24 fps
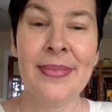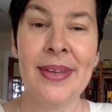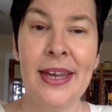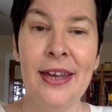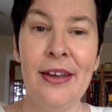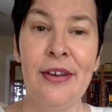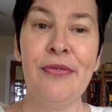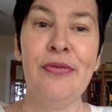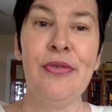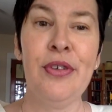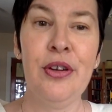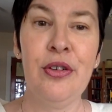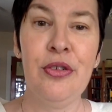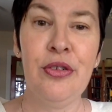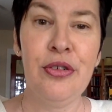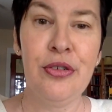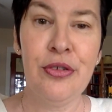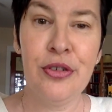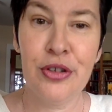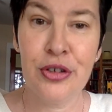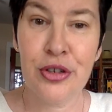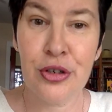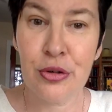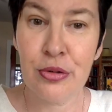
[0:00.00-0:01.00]
If you
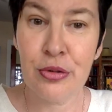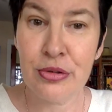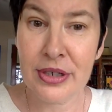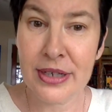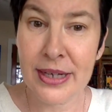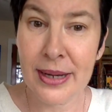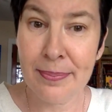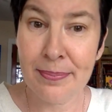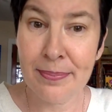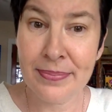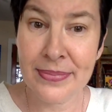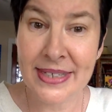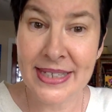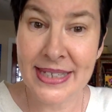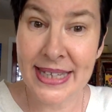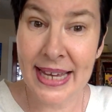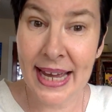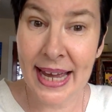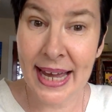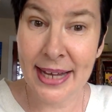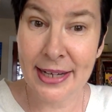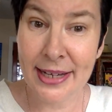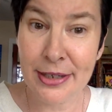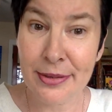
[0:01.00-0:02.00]
don't come to
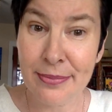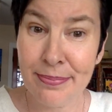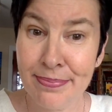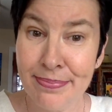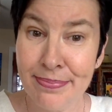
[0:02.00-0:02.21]
that,